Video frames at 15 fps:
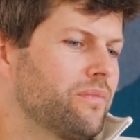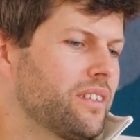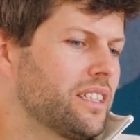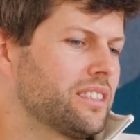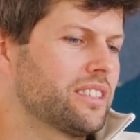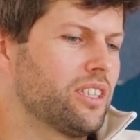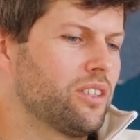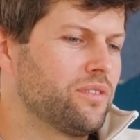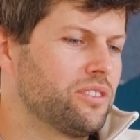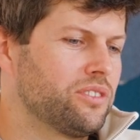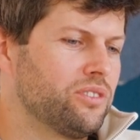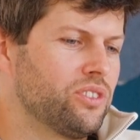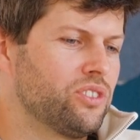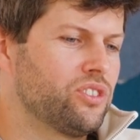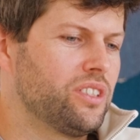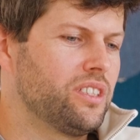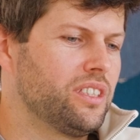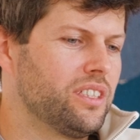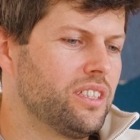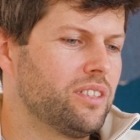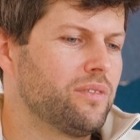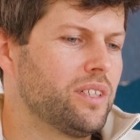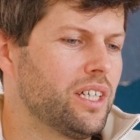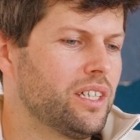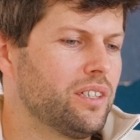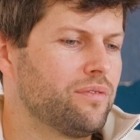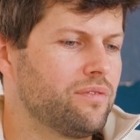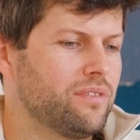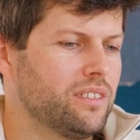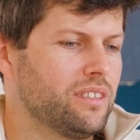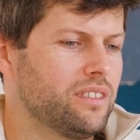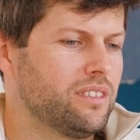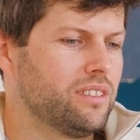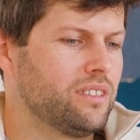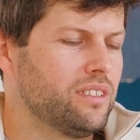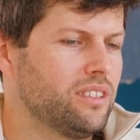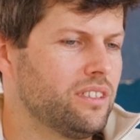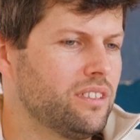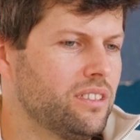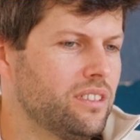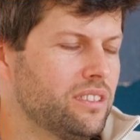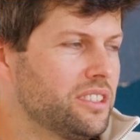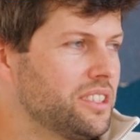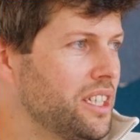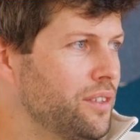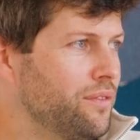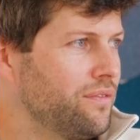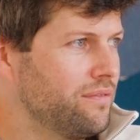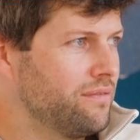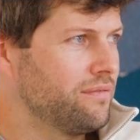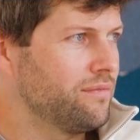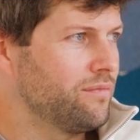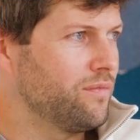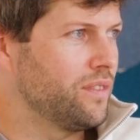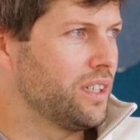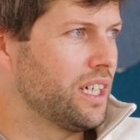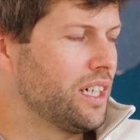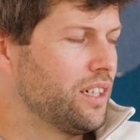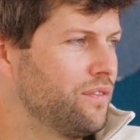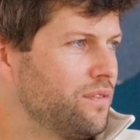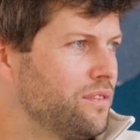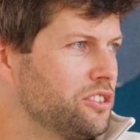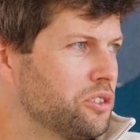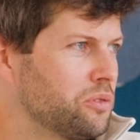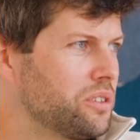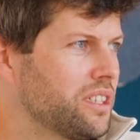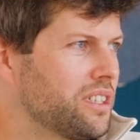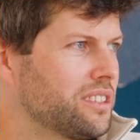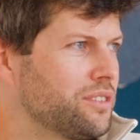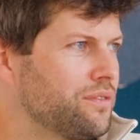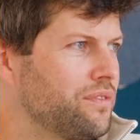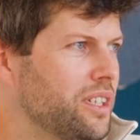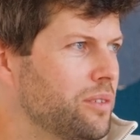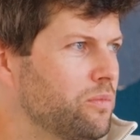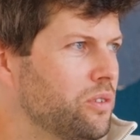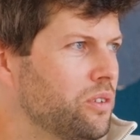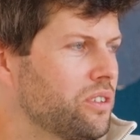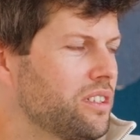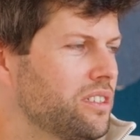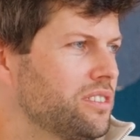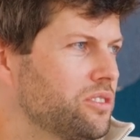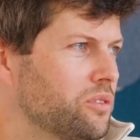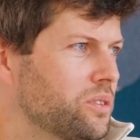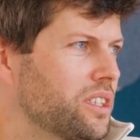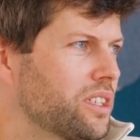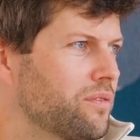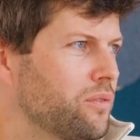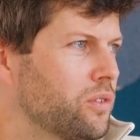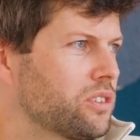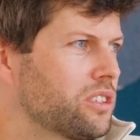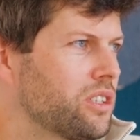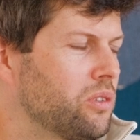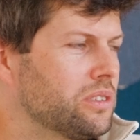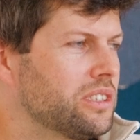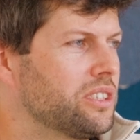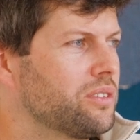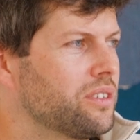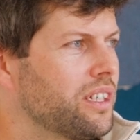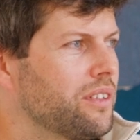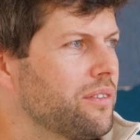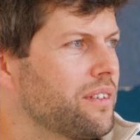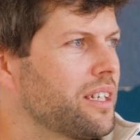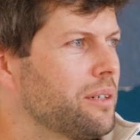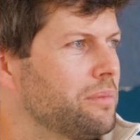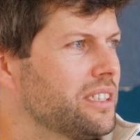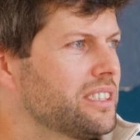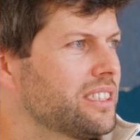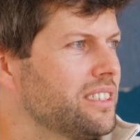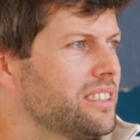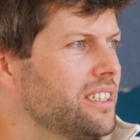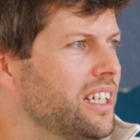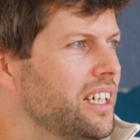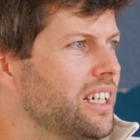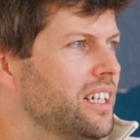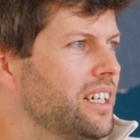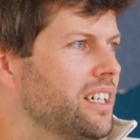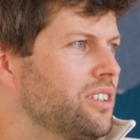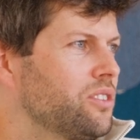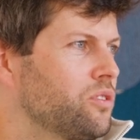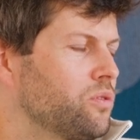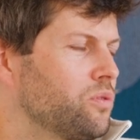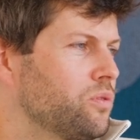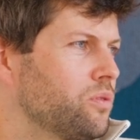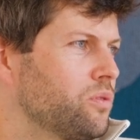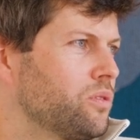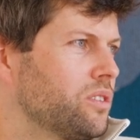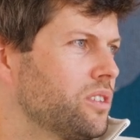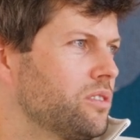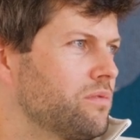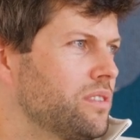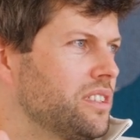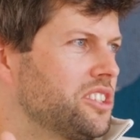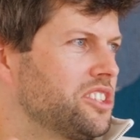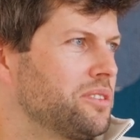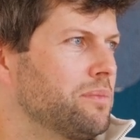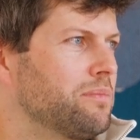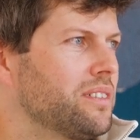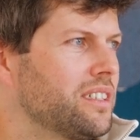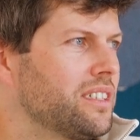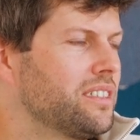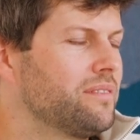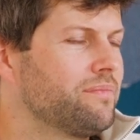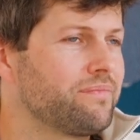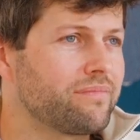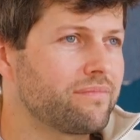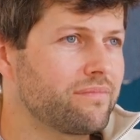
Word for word: that's kind of the synergy here. We have uh, a safe we have Zodiac as a framework, and Zodiac works closely together with karpatkey to uh, really streamline